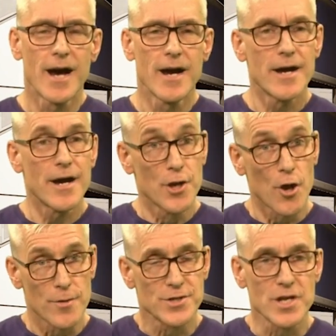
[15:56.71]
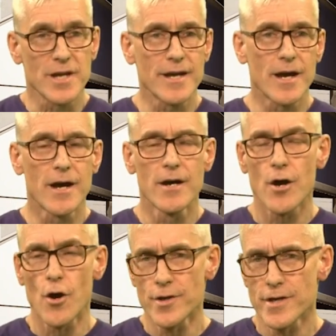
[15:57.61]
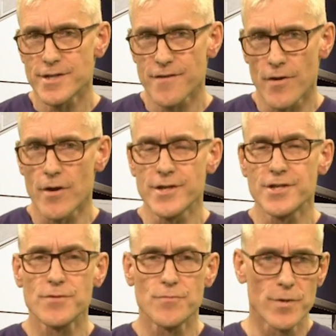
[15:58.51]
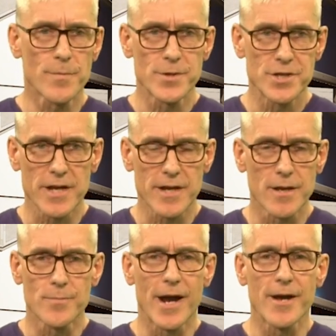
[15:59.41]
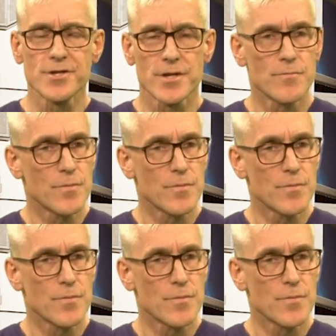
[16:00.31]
anonymously on a device with a particular browser,